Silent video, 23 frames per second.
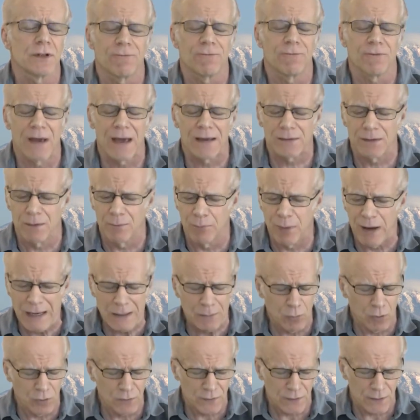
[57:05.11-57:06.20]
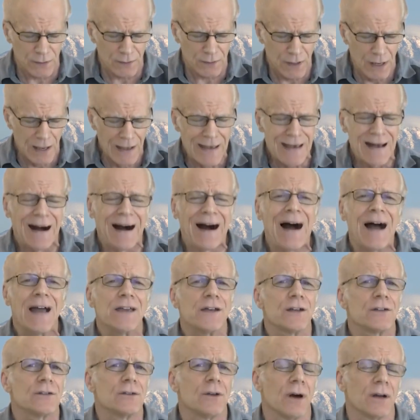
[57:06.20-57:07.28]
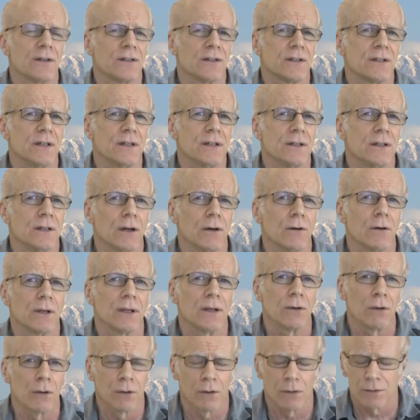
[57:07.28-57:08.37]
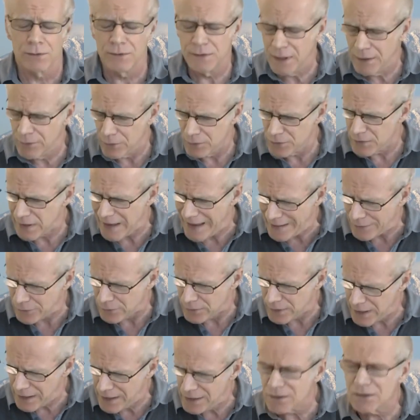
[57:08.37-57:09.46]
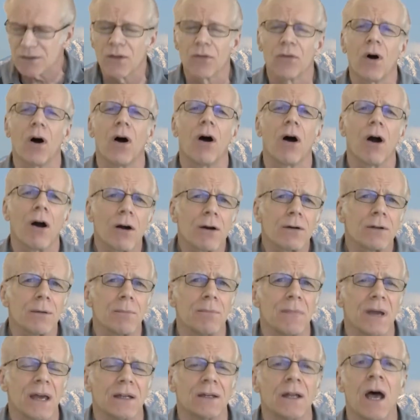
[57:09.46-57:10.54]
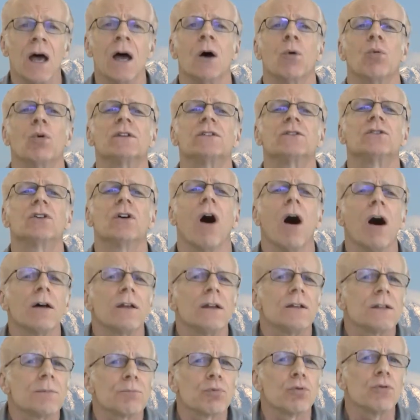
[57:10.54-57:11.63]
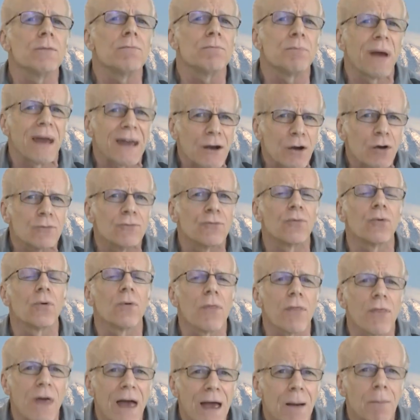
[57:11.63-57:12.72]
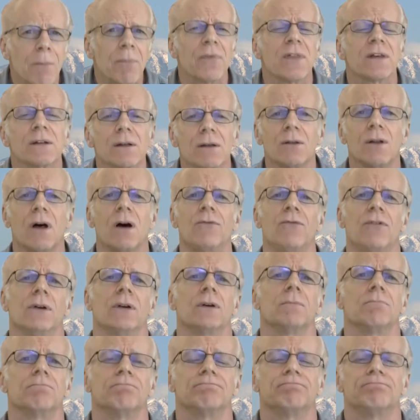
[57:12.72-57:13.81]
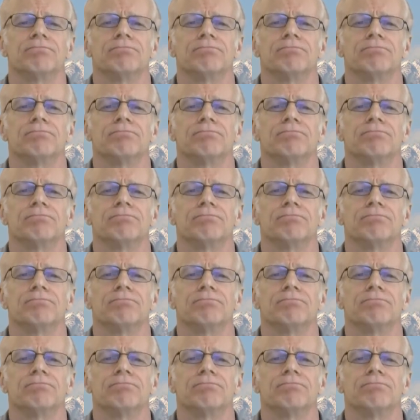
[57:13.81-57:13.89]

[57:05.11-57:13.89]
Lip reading: In fact, the Bible says, eye has not seen, nor ear heard, neither has entered into the heart of man what God has prepared for them that love him.